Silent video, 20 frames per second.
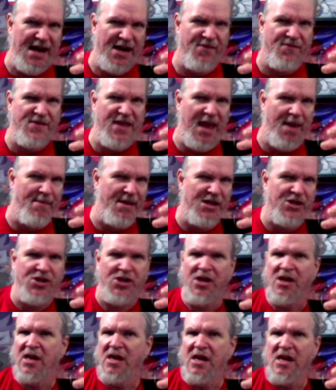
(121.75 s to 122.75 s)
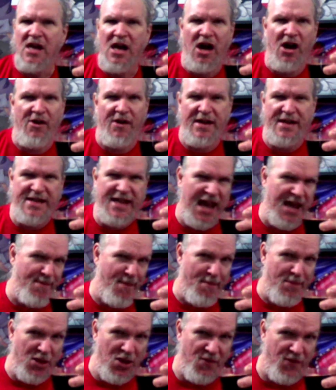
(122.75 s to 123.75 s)
of damage are
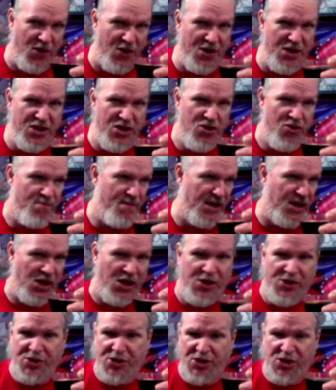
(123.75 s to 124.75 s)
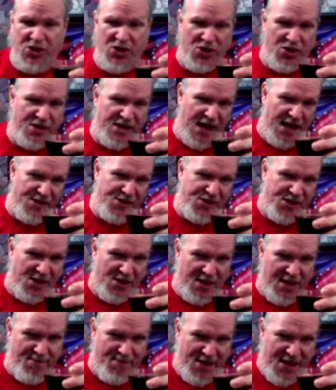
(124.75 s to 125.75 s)
incapable of hurting you because you're
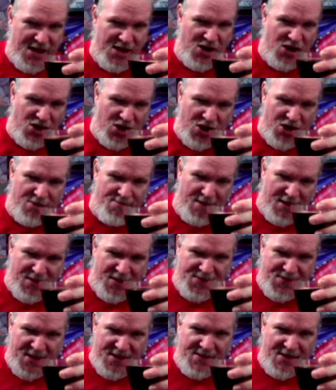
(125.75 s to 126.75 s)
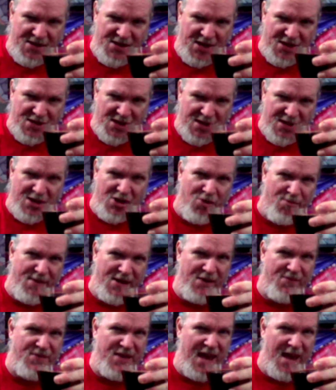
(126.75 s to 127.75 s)
constantly being hurt by the thing that does a little bit
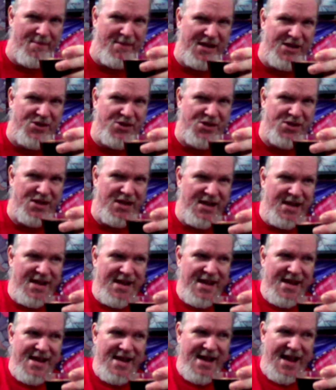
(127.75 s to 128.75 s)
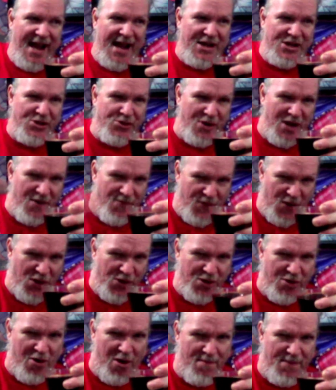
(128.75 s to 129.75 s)
of damage, and your
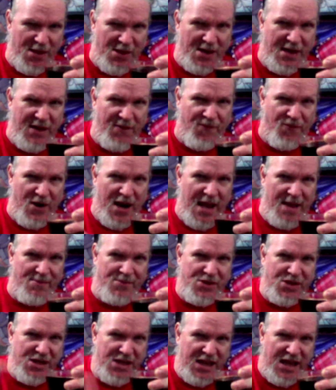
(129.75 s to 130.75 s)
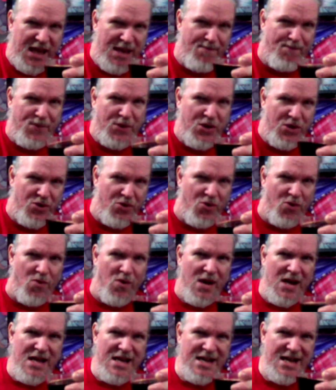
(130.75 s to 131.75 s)
invulnerability frames keep you
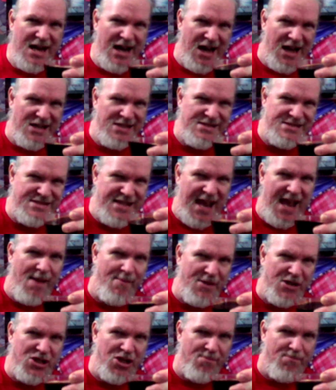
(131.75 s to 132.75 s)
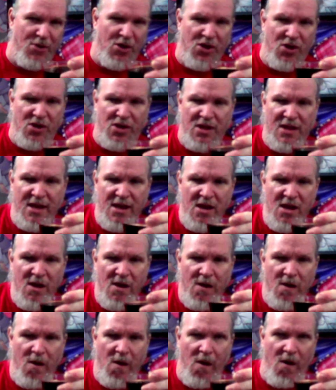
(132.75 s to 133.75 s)
undamageable
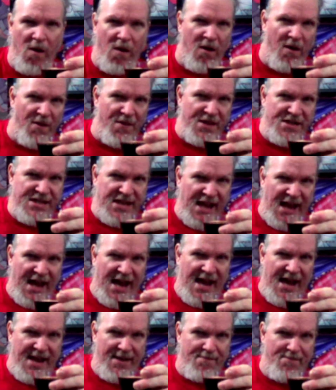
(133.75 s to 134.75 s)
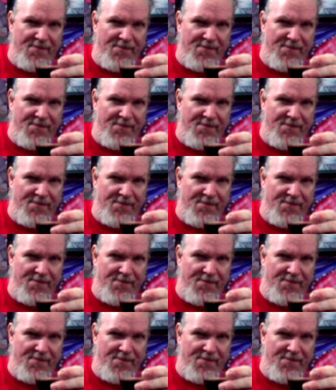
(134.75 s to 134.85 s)
all the time.